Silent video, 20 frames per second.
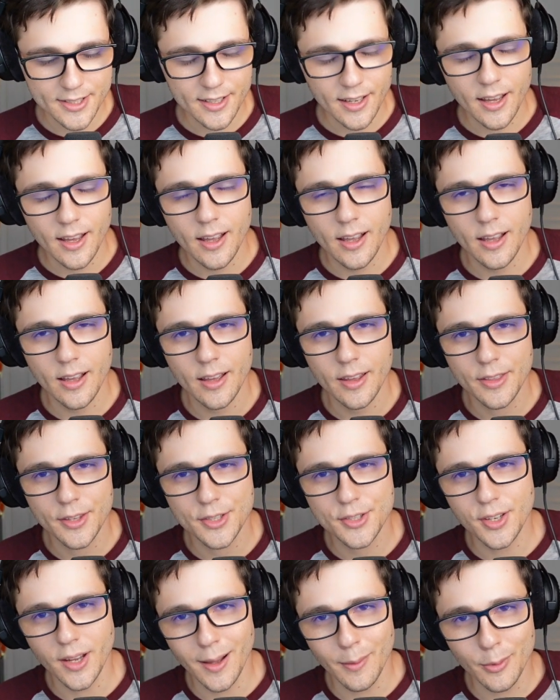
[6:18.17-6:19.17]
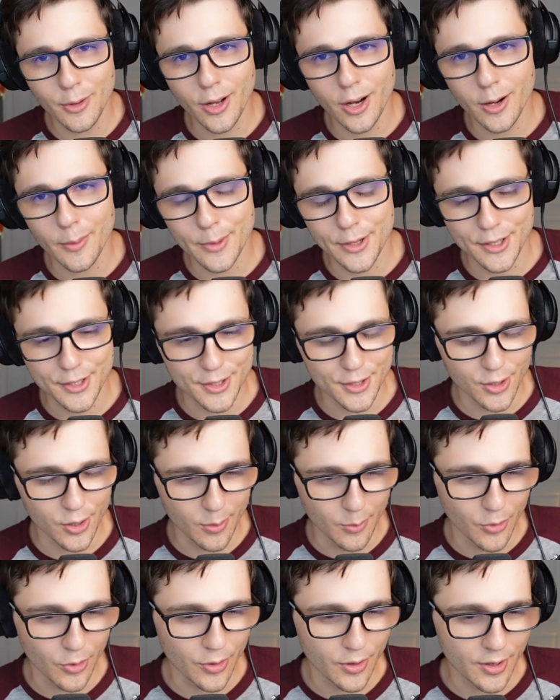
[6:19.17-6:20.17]
the Sobble army is no
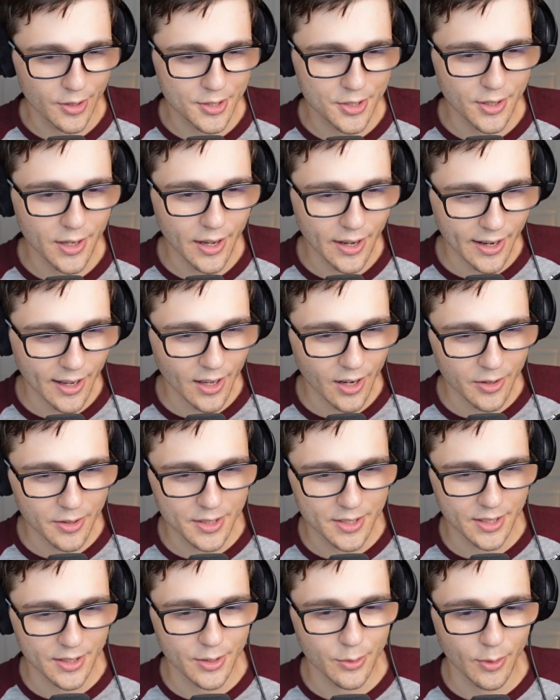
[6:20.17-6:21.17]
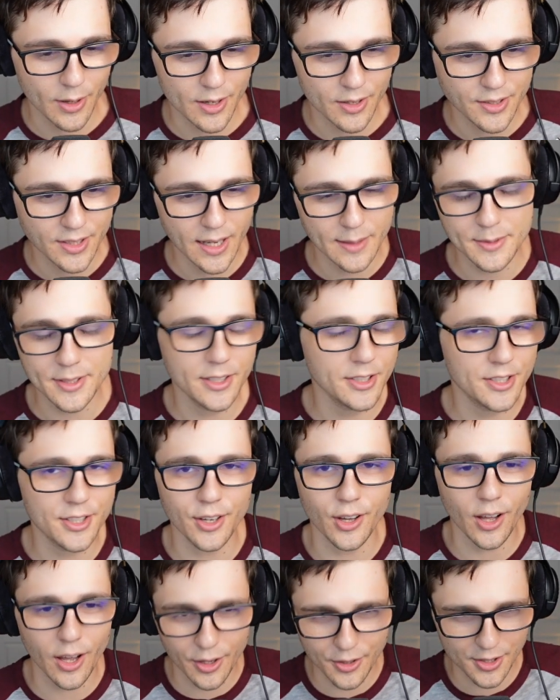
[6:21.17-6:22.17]
more, so now I got all these other water types. They're
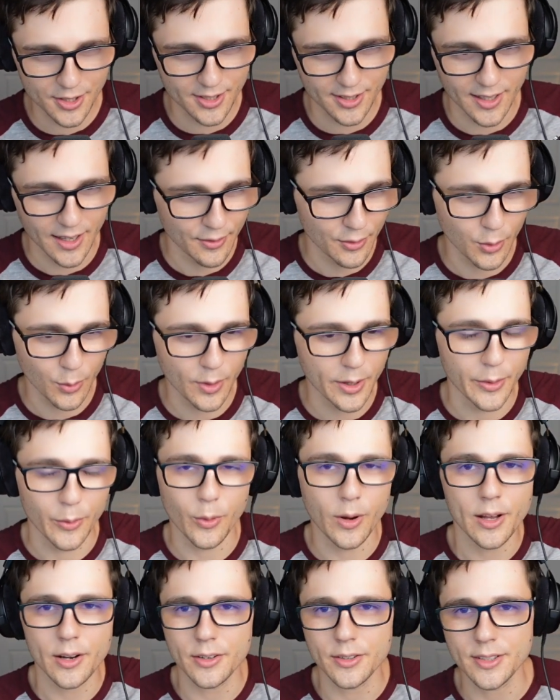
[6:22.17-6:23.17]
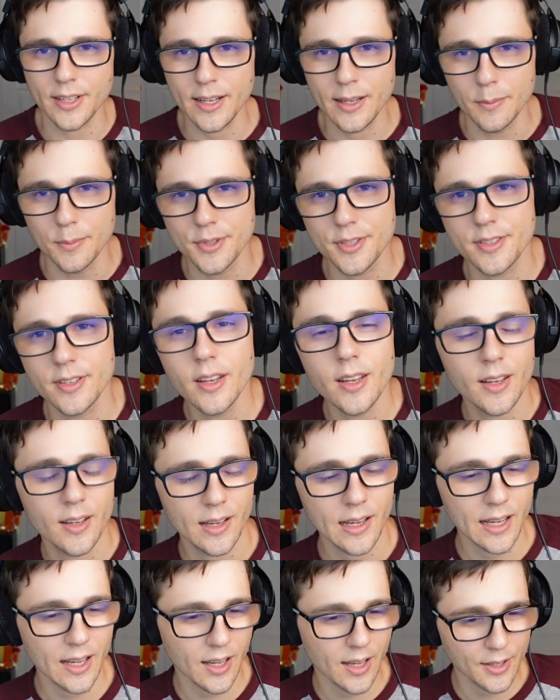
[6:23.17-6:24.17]
still all just level one water types.
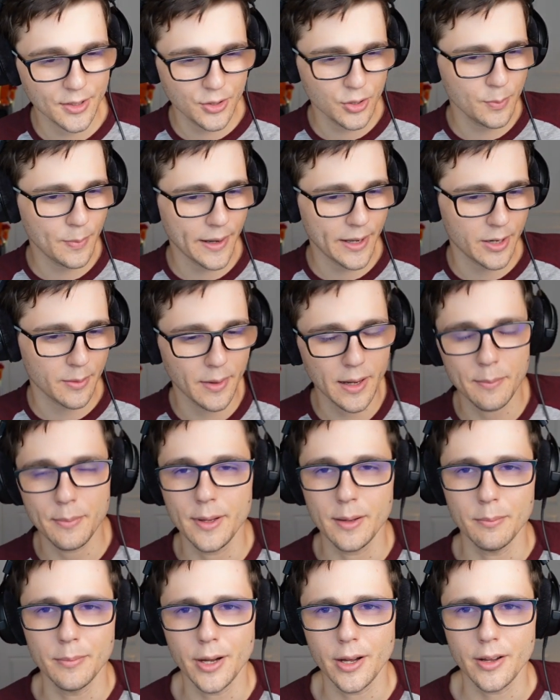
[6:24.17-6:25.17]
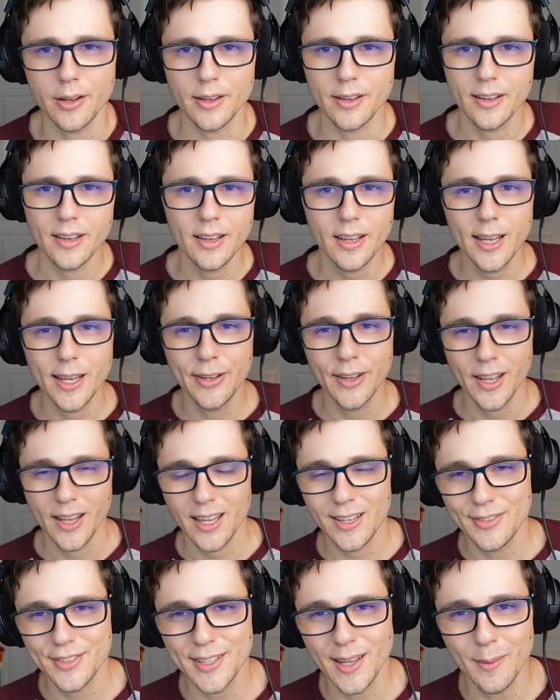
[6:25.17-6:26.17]
Uh, Dewbiter might be a bug. If,
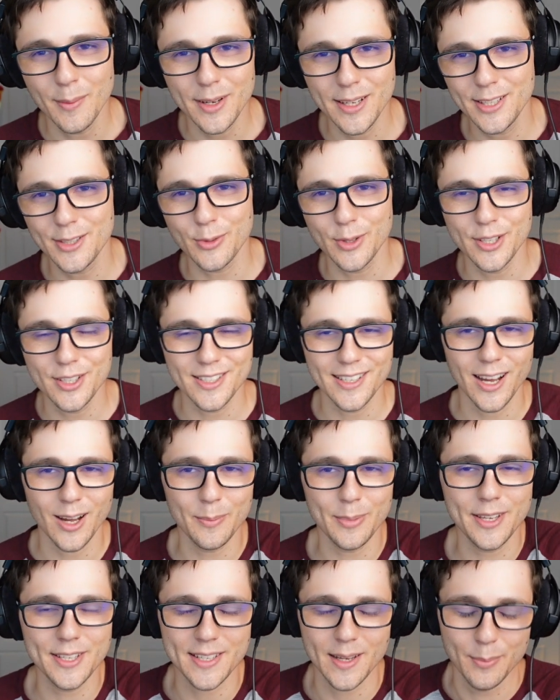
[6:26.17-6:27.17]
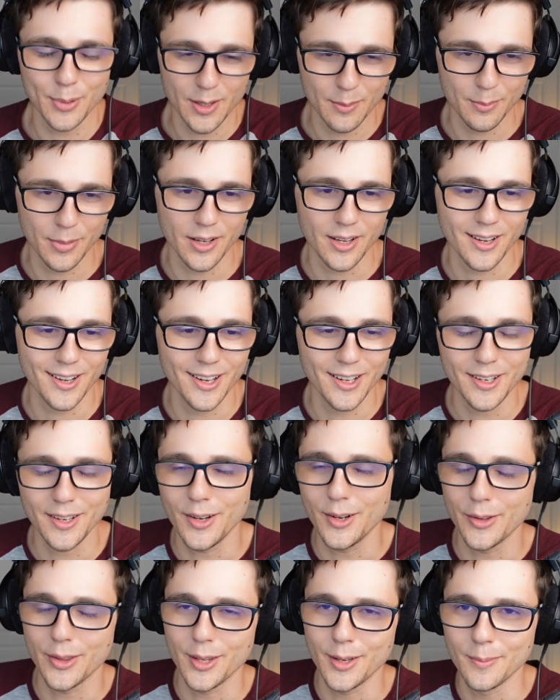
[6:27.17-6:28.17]
if somebody switches out because I put a bug on
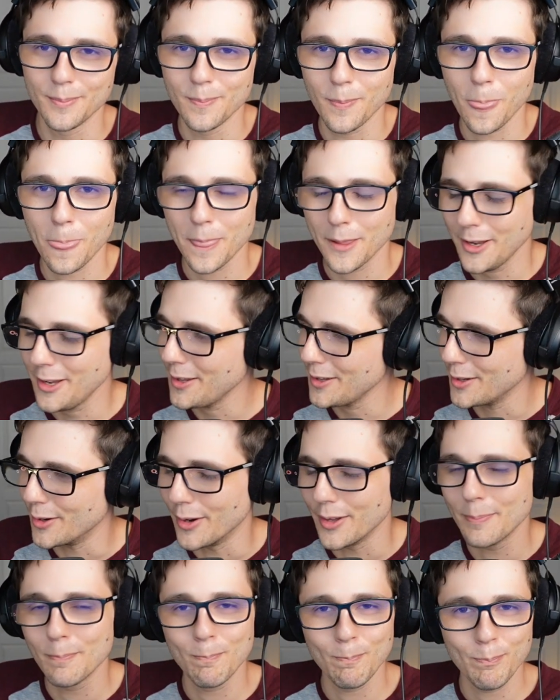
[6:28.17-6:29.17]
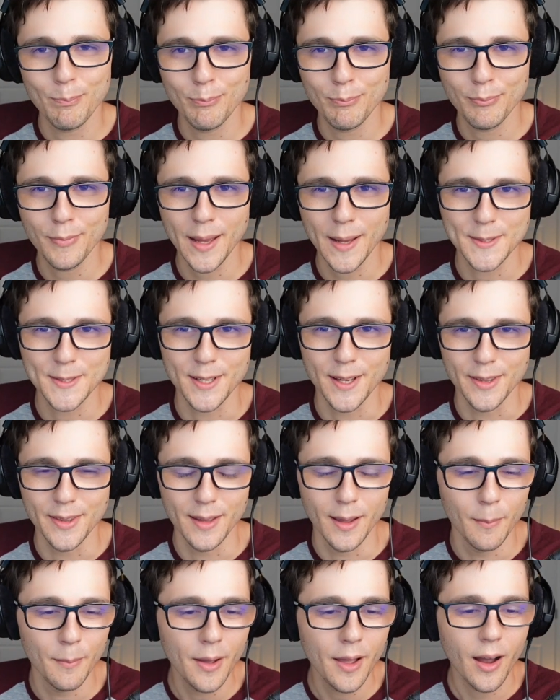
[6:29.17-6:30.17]
here, then you know what? That's on
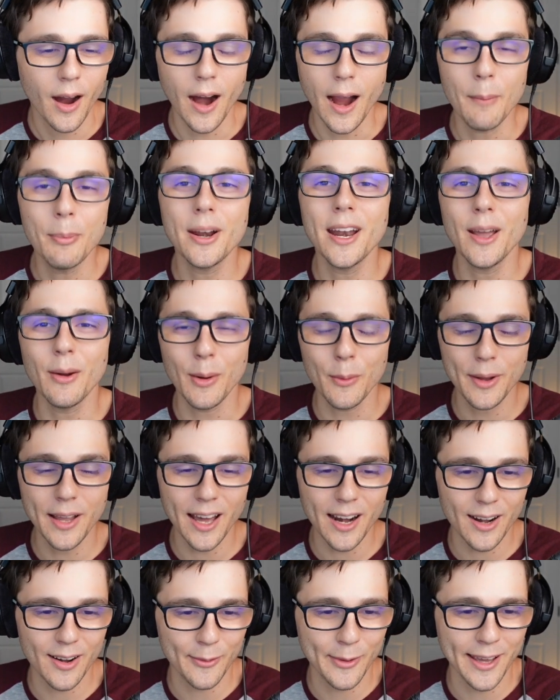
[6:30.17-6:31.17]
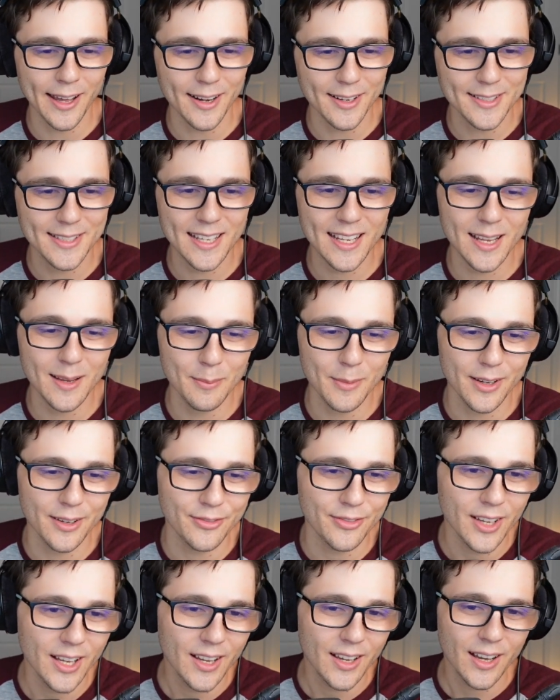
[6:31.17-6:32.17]
them. All right, but anyway, we got our we got our team
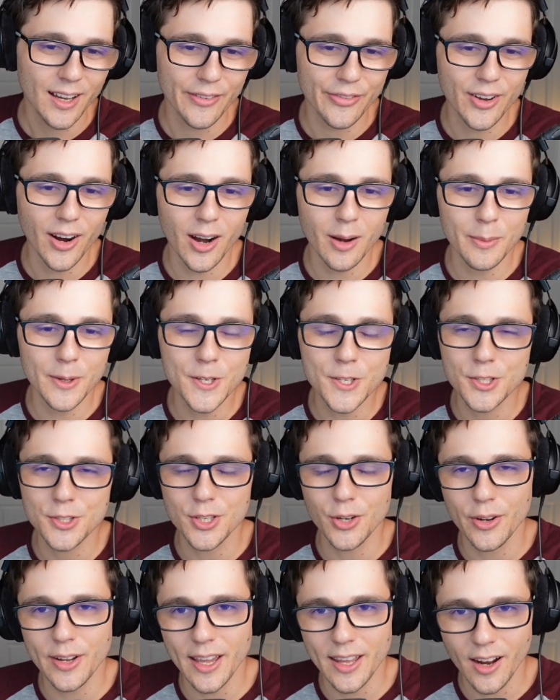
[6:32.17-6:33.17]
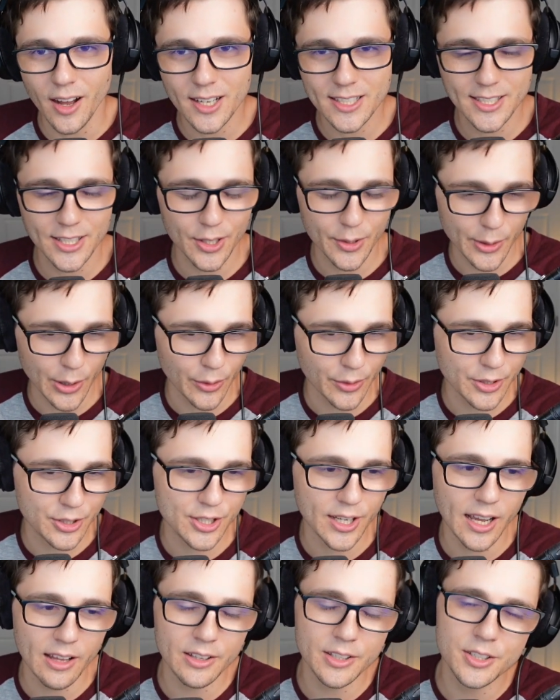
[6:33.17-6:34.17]
of of garbage. So again, Octillery only
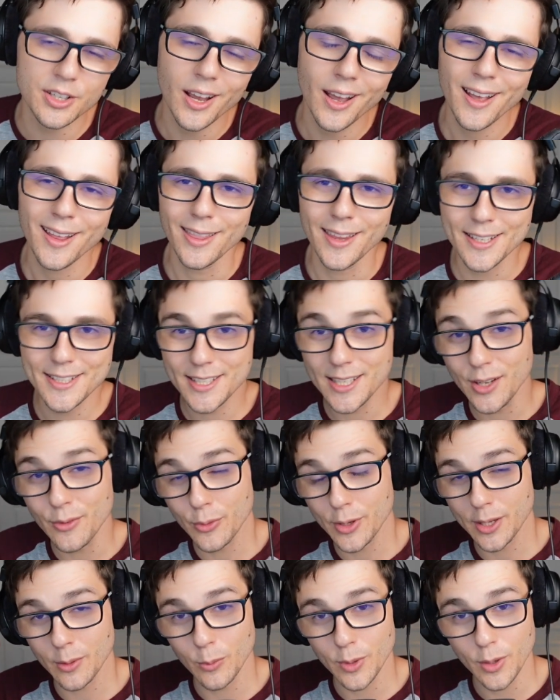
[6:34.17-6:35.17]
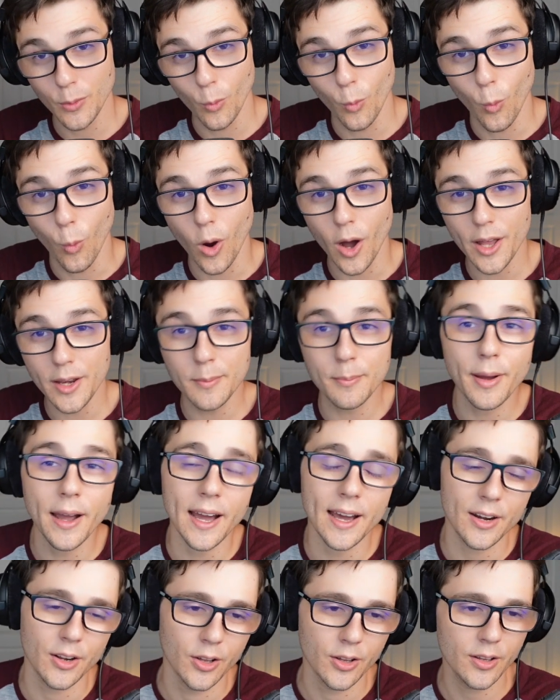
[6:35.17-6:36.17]
challenge. Let's see if we can win one
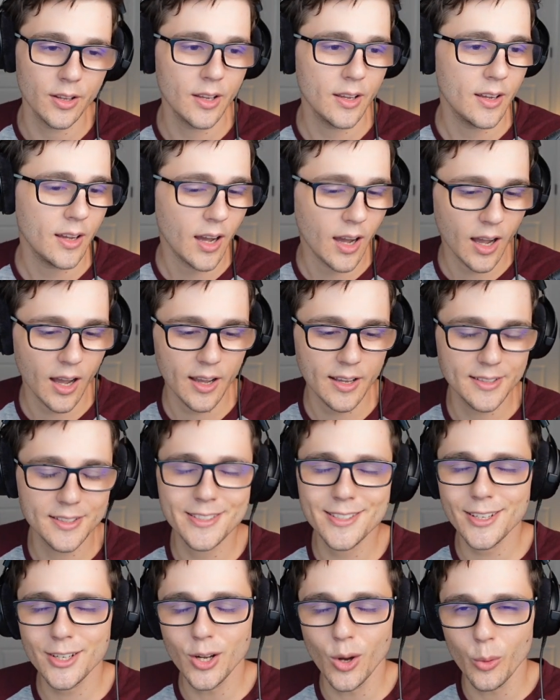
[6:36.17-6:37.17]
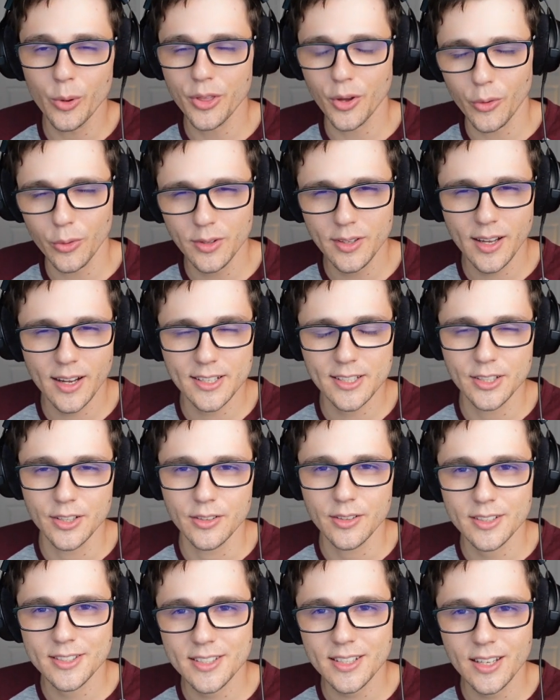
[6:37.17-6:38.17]
battle uh, in single with only
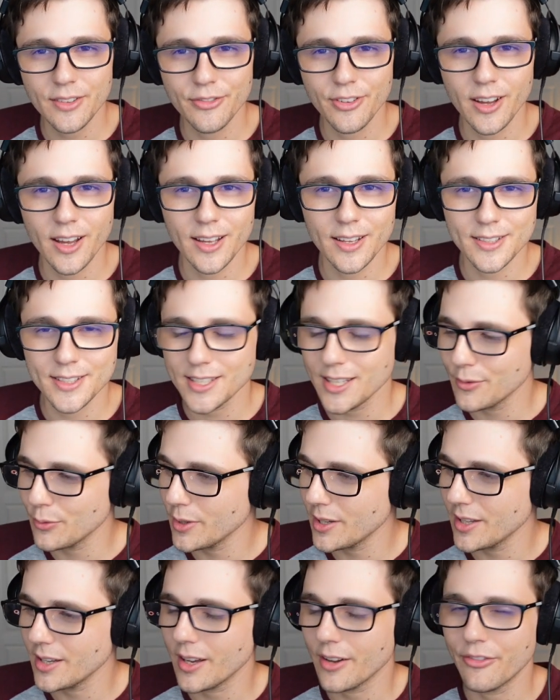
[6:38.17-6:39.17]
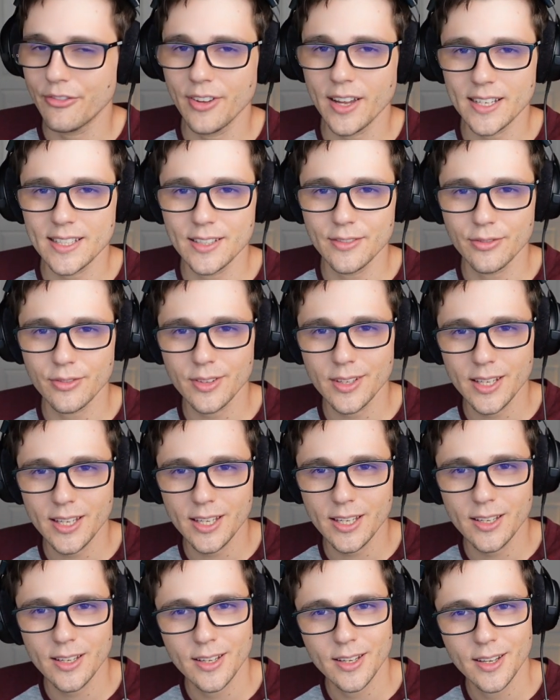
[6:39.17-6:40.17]
Octillery. Let's see if uh, let's see if we can
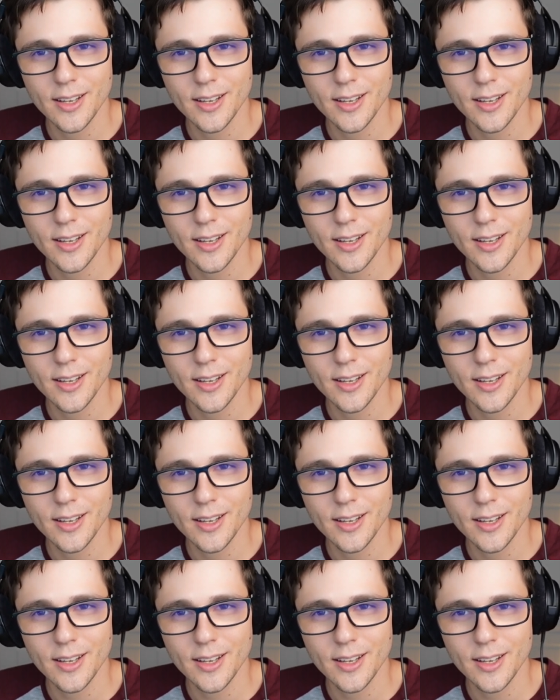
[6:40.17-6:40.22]
effectively